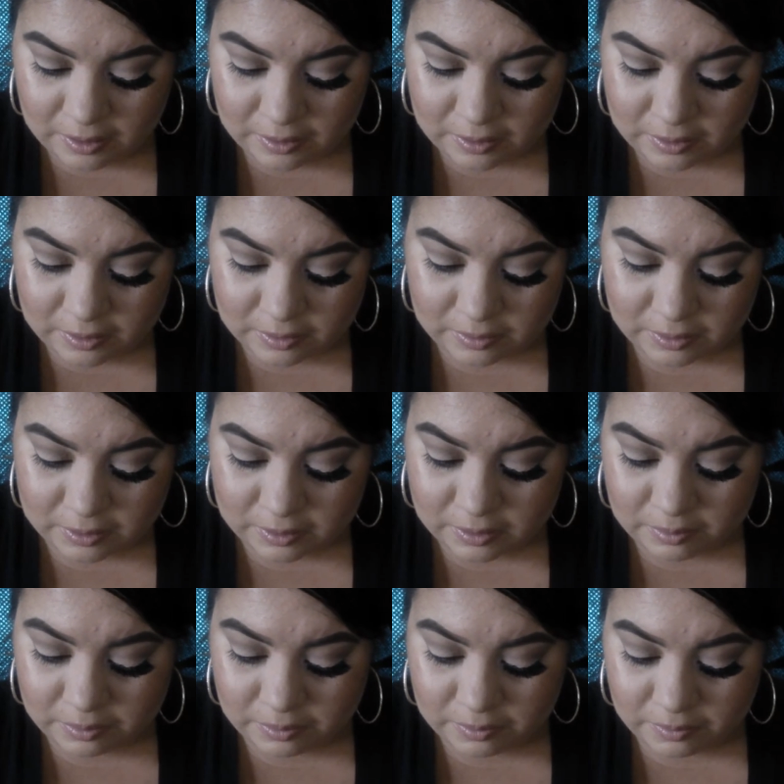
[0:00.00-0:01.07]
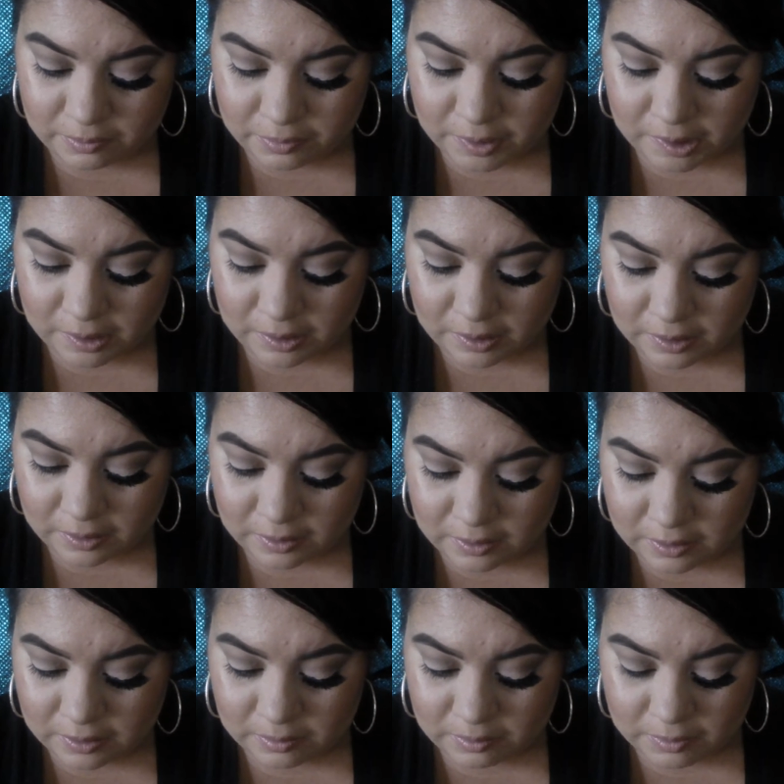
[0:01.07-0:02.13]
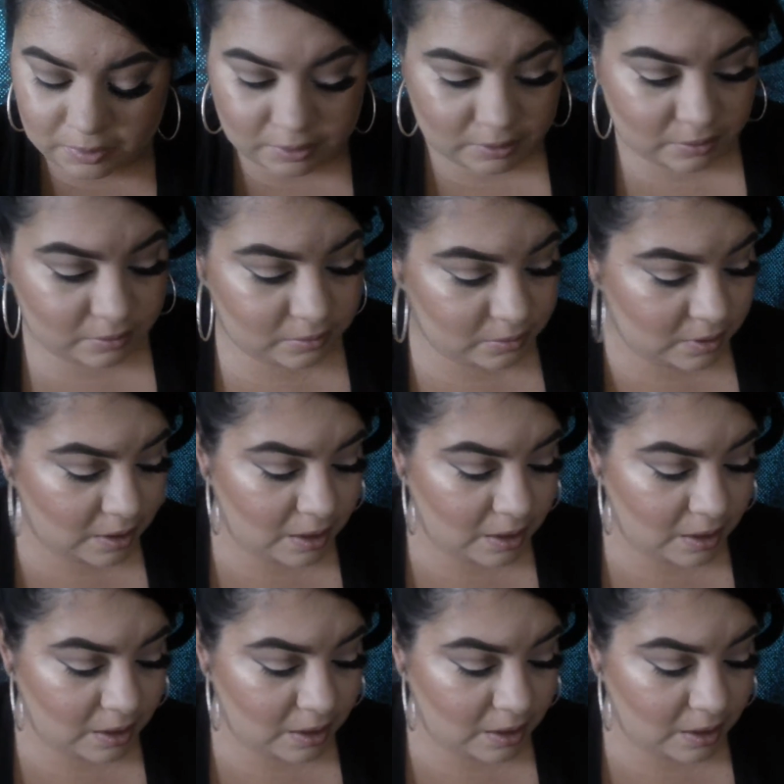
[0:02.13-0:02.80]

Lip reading: So I'm just putting some glue,